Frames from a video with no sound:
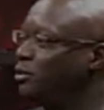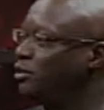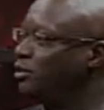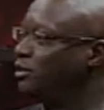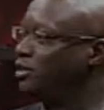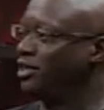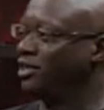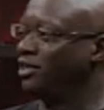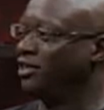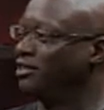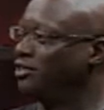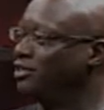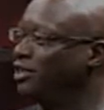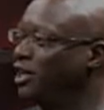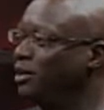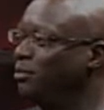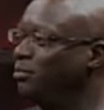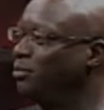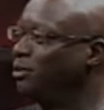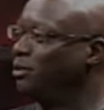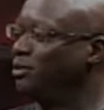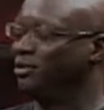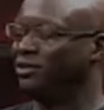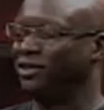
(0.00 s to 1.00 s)
The
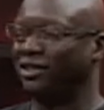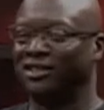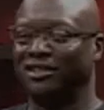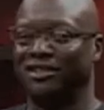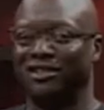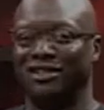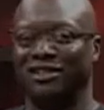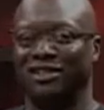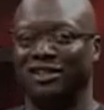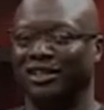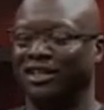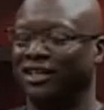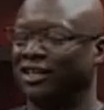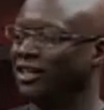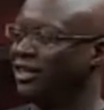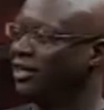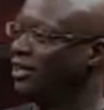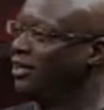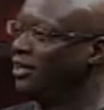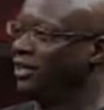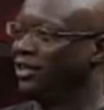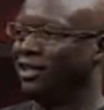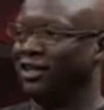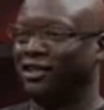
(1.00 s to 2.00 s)
excitement and
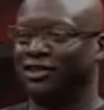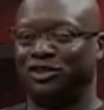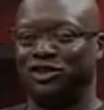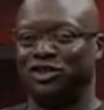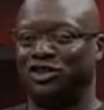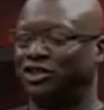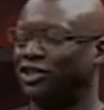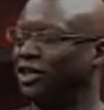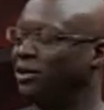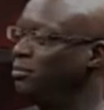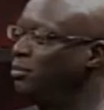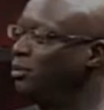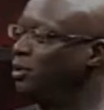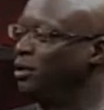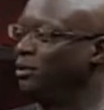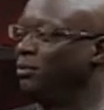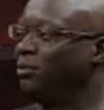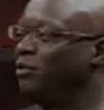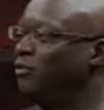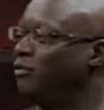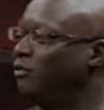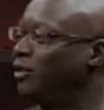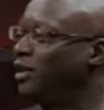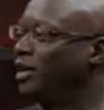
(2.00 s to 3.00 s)
just
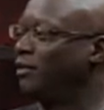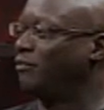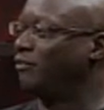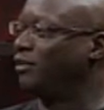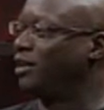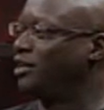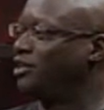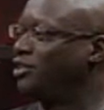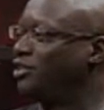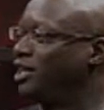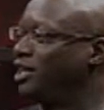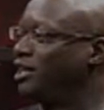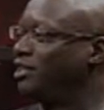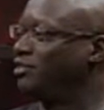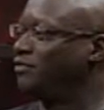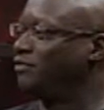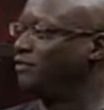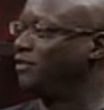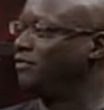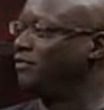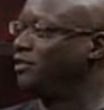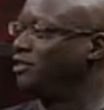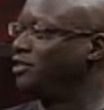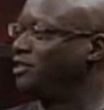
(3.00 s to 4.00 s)
unbelievable for that franchise.
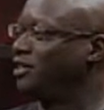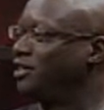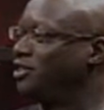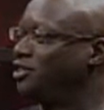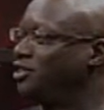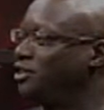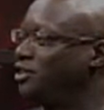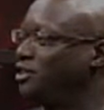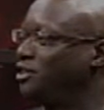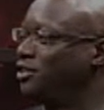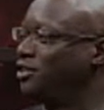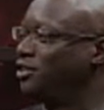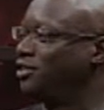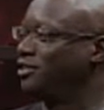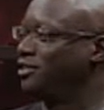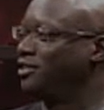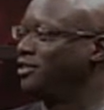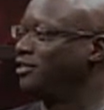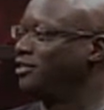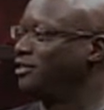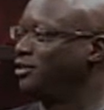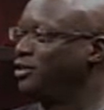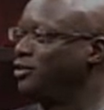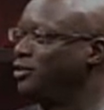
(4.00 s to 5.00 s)
56 years.
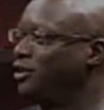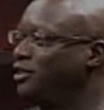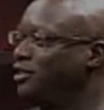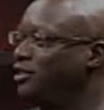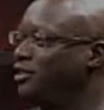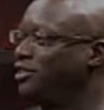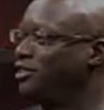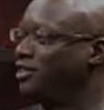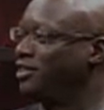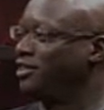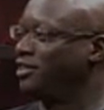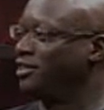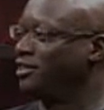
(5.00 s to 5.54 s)
Great to see.